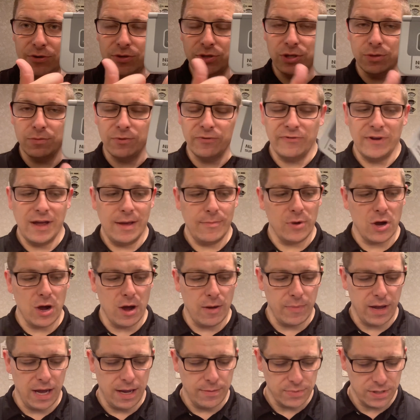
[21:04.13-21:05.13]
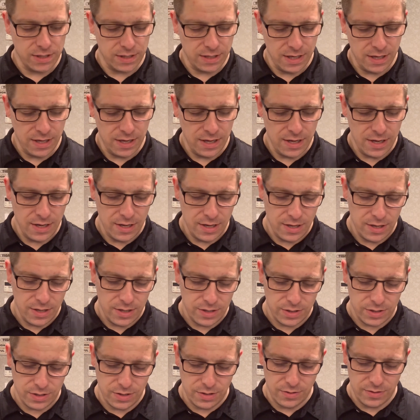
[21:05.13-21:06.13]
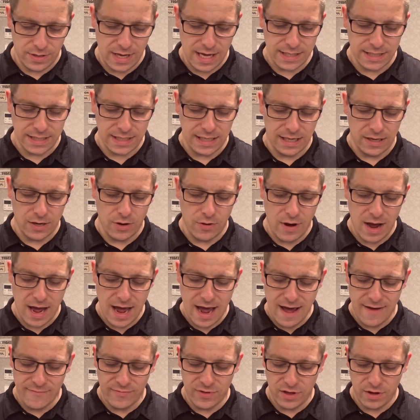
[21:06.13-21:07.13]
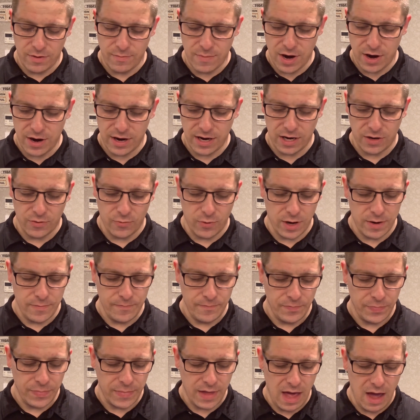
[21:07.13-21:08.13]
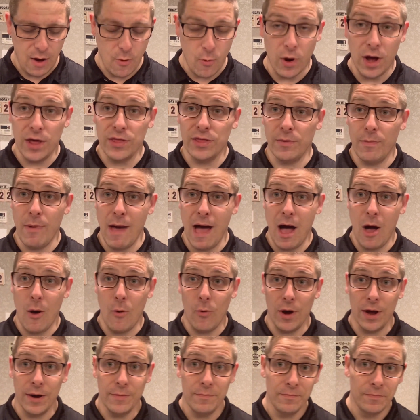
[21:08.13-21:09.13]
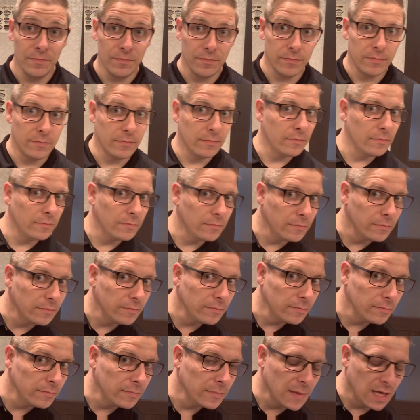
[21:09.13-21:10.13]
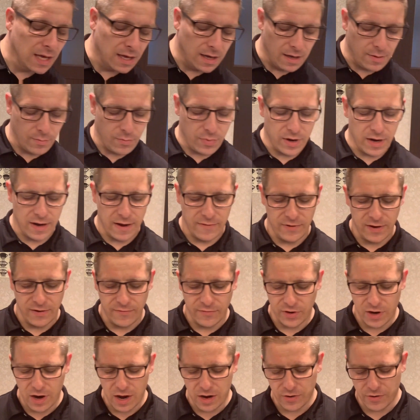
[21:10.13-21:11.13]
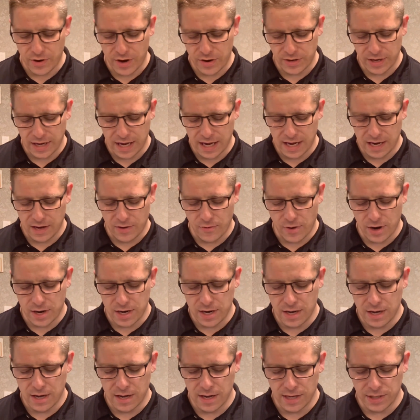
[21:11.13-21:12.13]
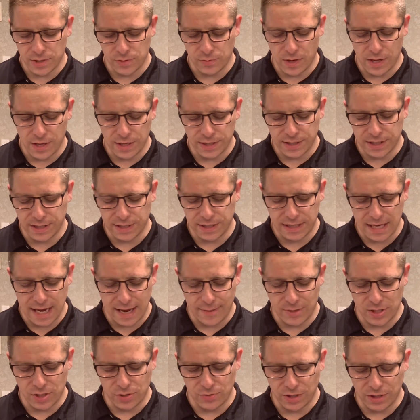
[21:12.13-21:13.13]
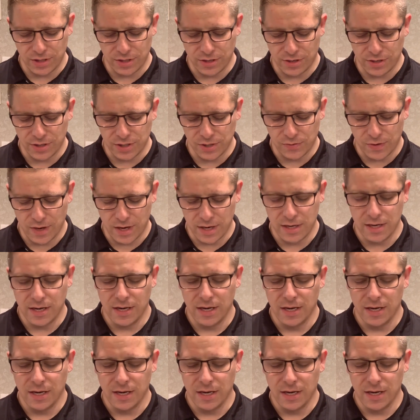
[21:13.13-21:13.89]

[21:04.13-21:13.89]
and Super Famicom games. So that's neato. I have the American one. I want the PAL one, but I've never gotten around to getting one, as well as the Samus Returns one,